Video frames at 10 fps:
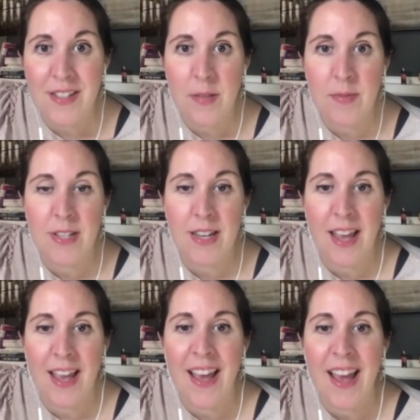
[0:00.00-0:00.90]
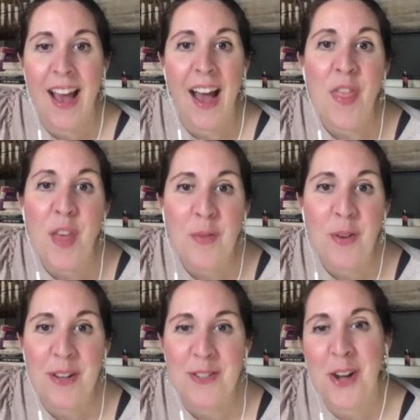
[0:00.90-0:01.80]
tips today, I think we're
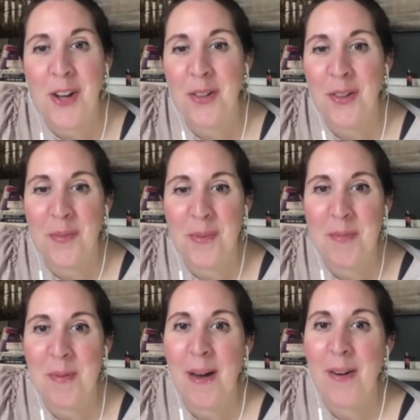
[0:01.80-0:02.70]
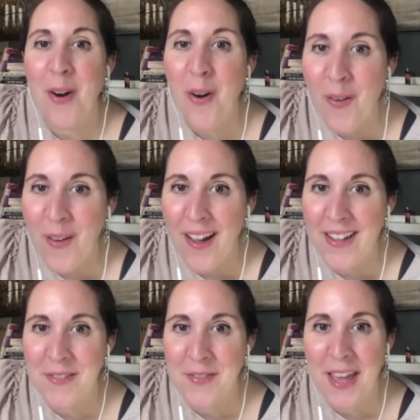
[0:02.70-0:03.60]
going to talk a little bit about all
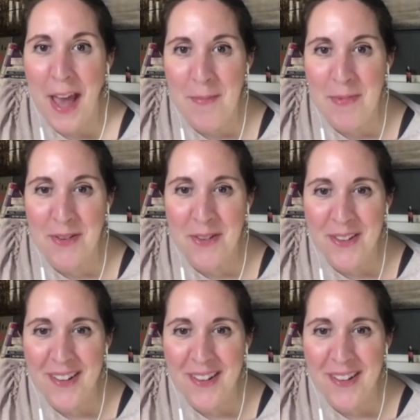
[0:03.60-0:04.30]
kinds of capital.